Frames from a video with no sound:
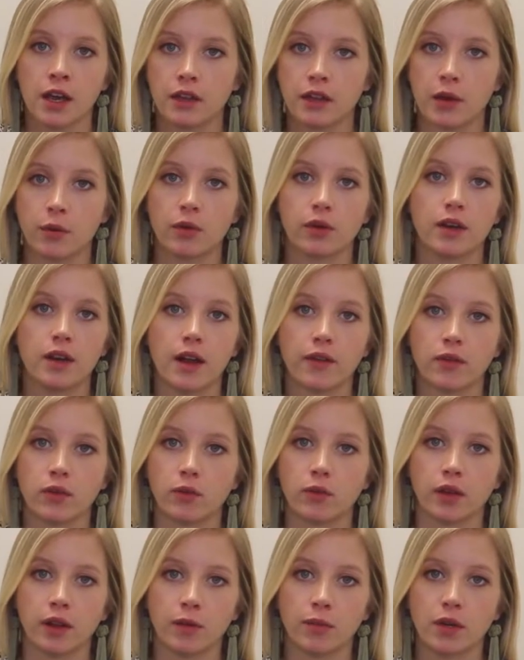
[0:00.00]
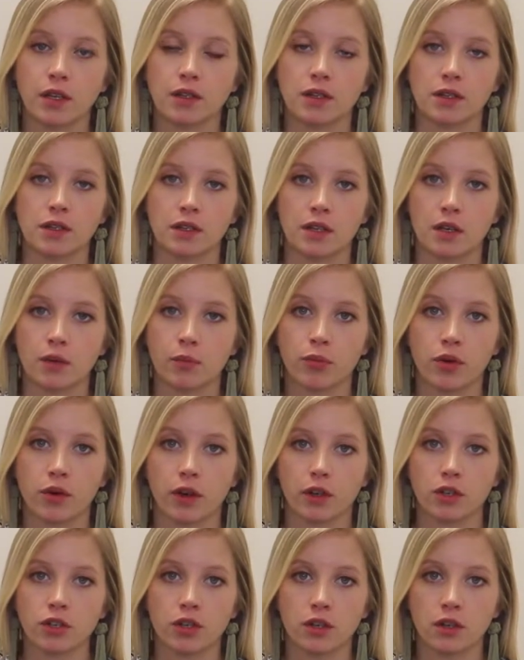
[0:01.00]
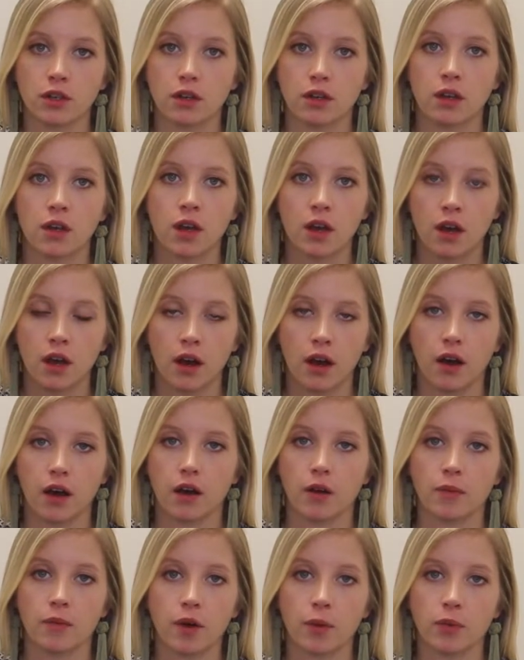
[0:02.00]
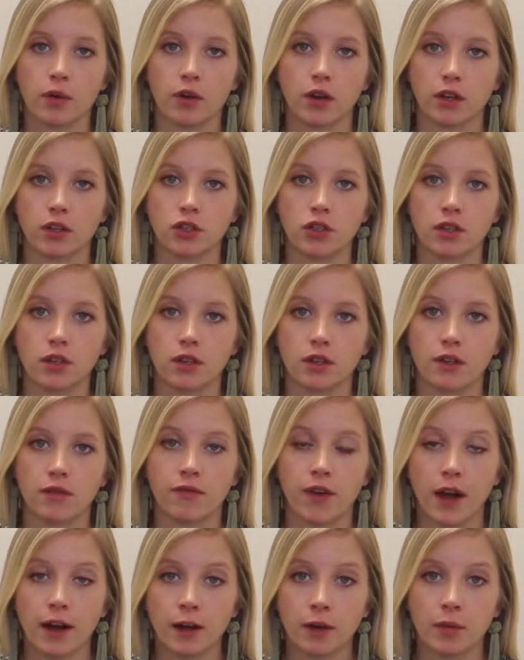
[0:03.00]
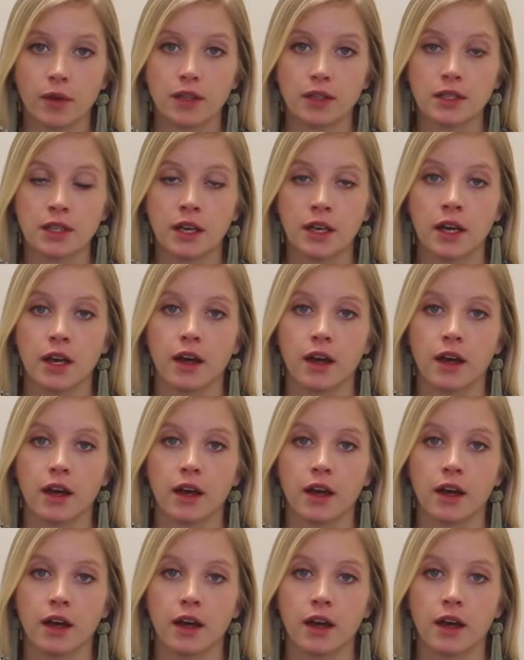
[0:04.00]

They were never really meant to see a production environment.